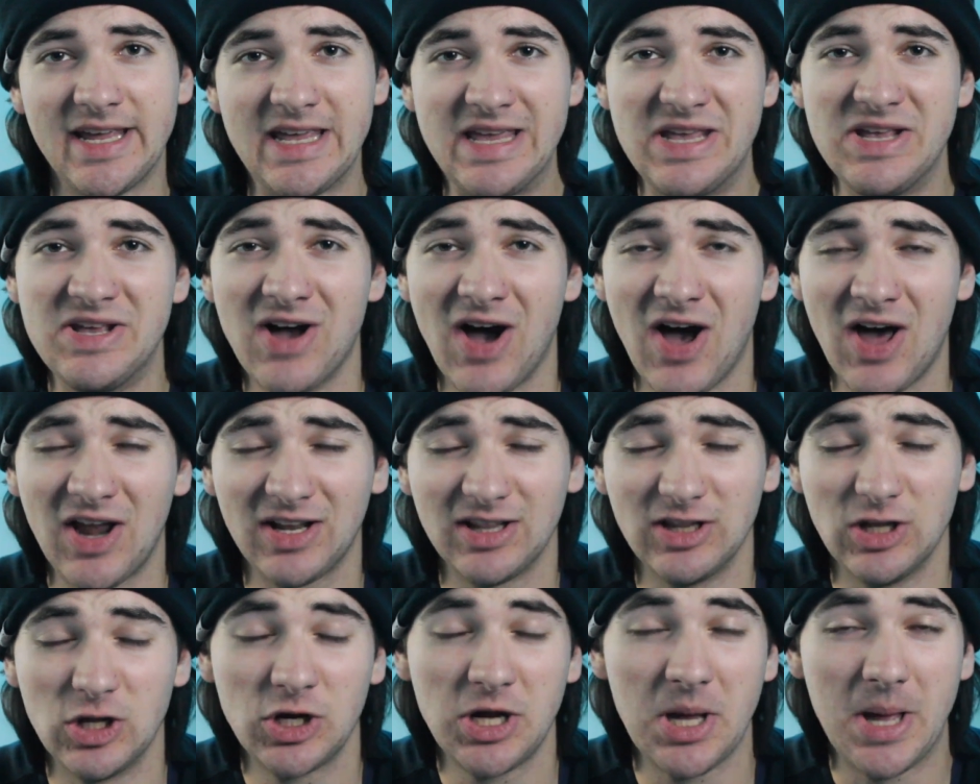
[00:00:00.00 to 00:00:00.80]
You gotta
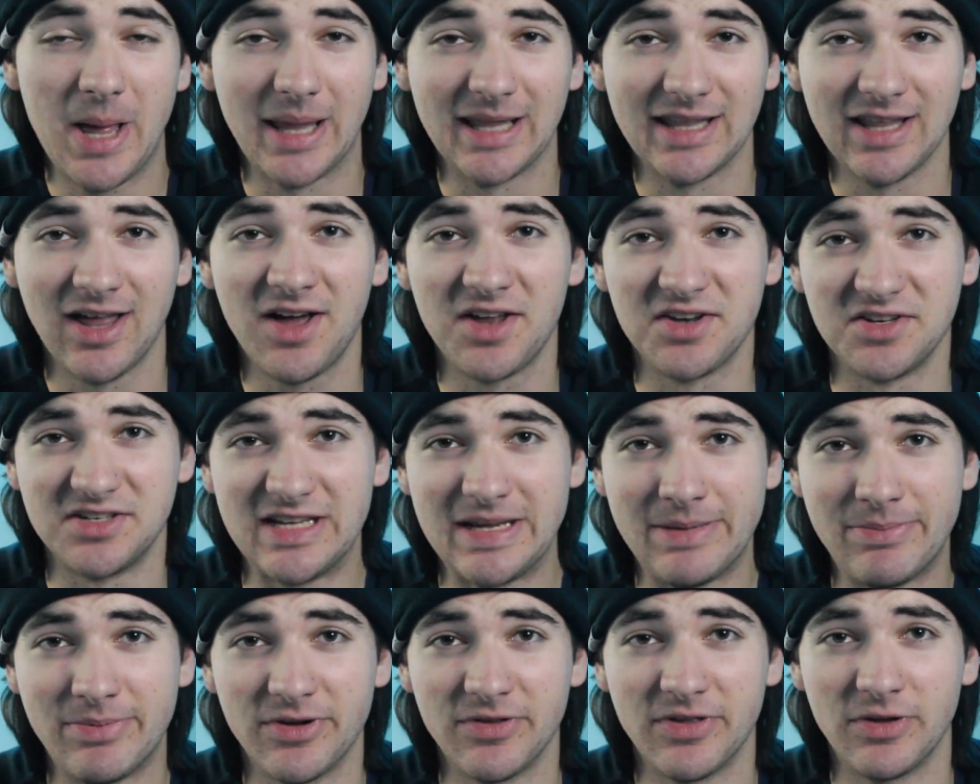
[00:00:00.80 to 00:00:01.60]
look a lot
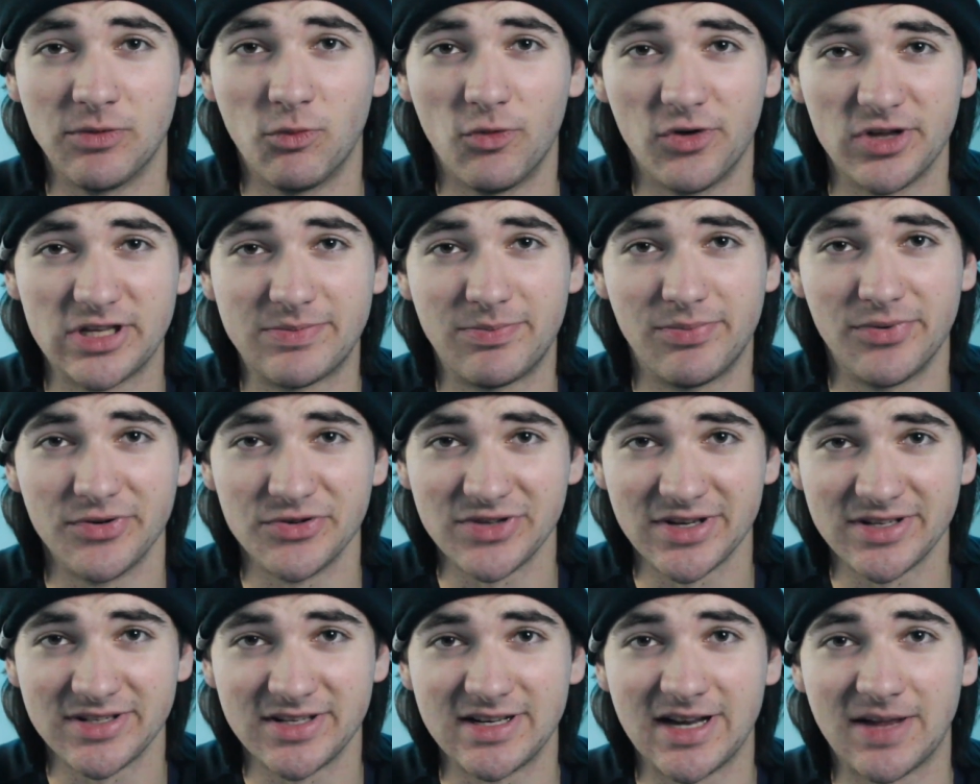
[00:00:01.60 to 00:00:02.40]
deeper than what's
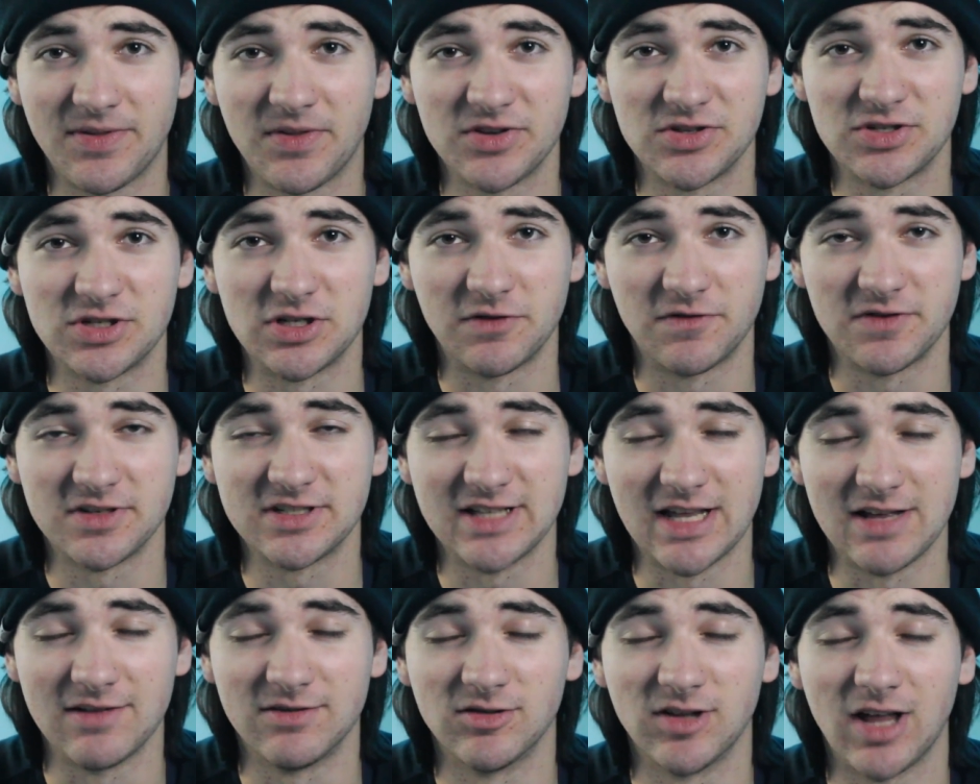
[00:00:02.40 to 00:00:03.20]
presented at the surface
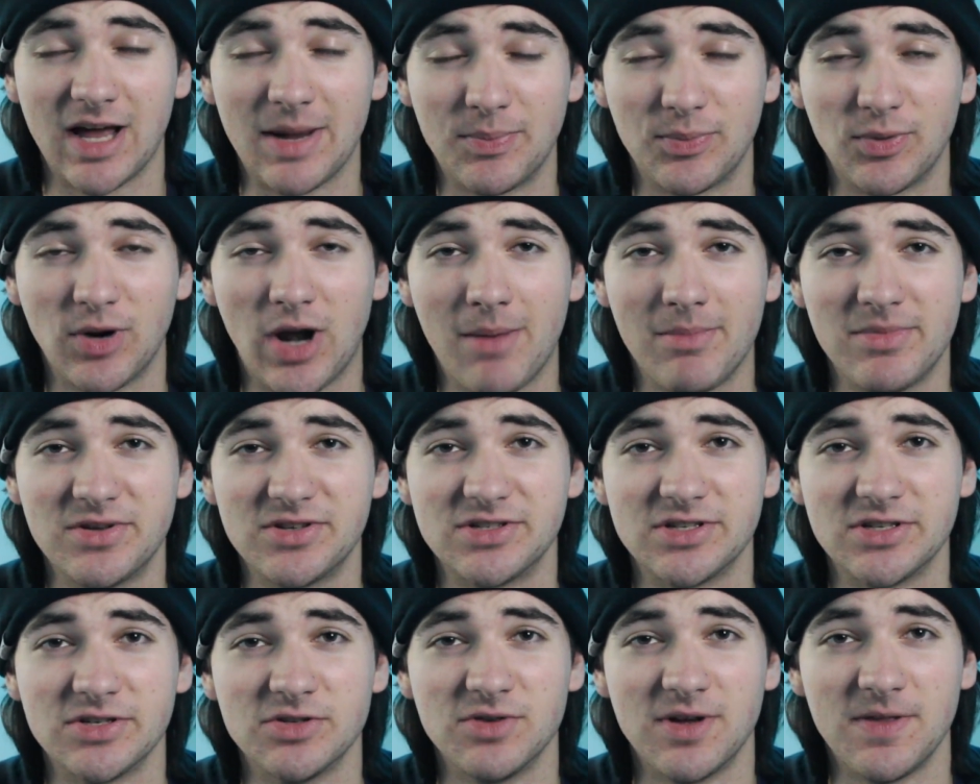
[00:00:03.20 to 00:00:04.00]
level, I
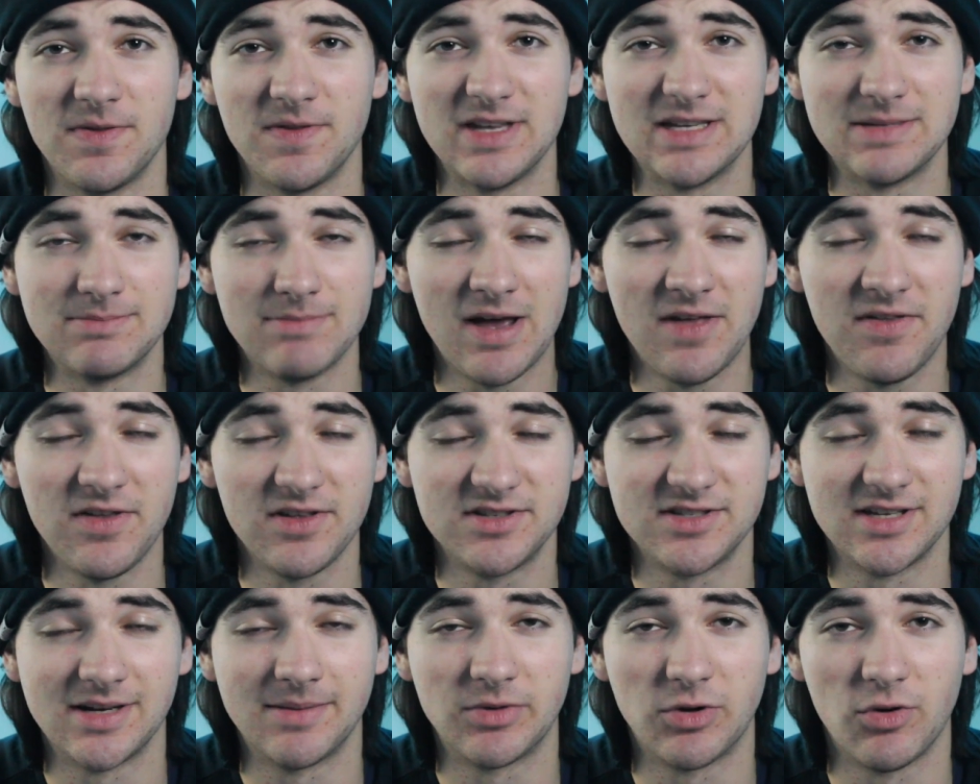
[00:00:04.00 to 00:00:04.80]
promise you. And these
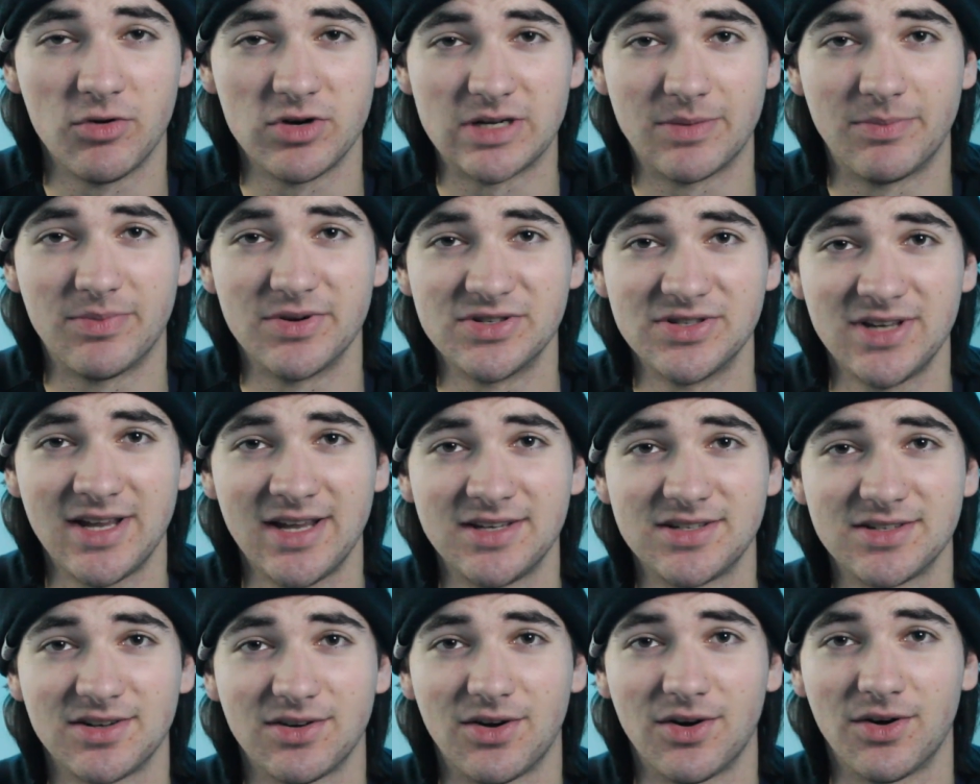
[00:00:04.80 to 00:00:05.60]
methods that I'm going to
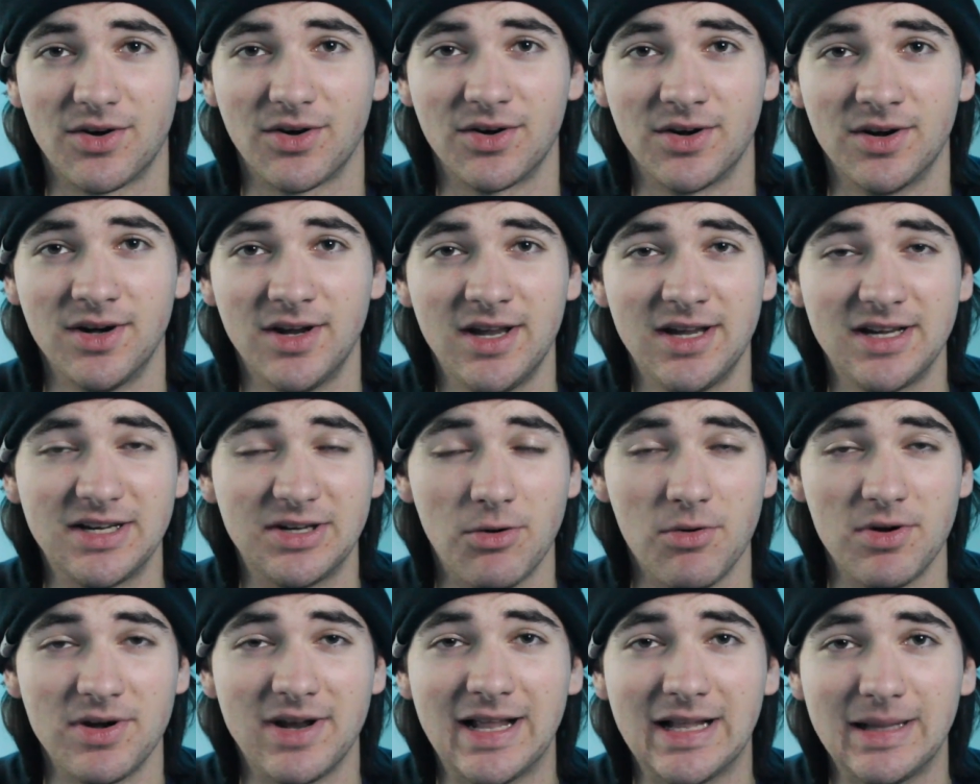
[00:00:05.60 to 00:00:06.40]
present are
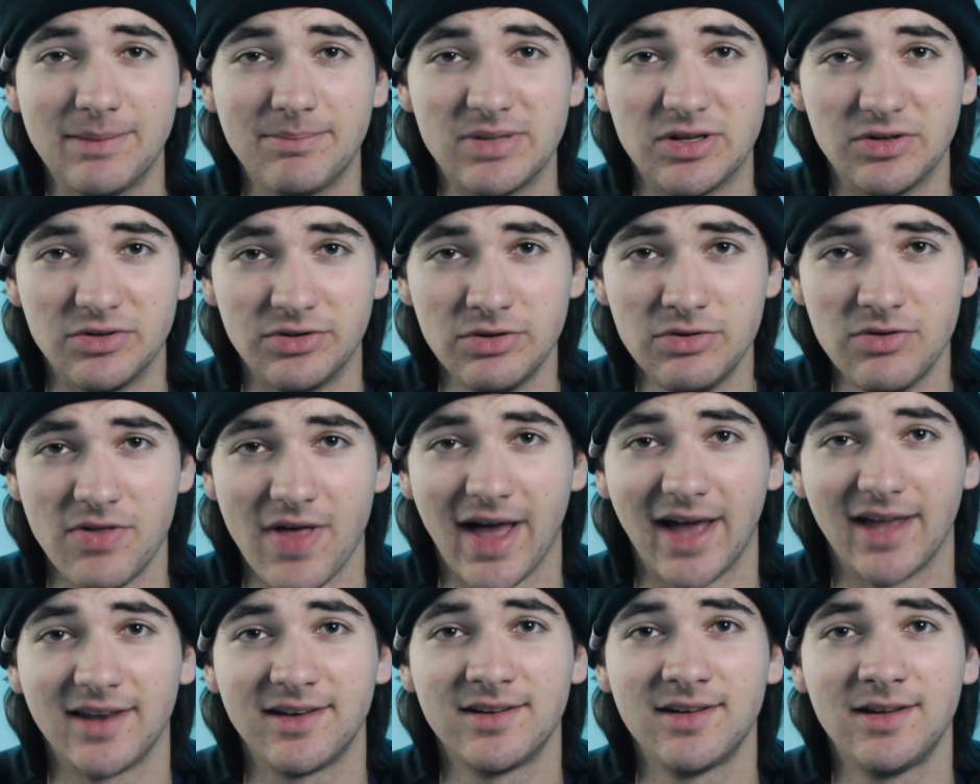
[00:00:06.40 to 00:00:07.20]
going to help you do
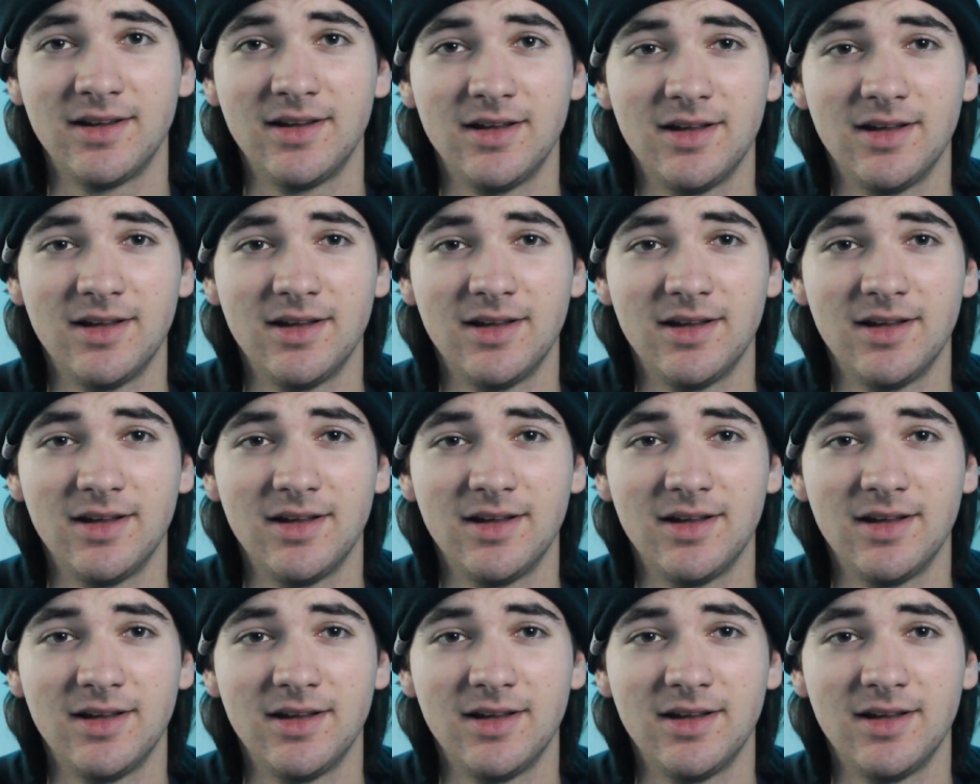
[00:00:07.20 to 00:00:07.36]
that.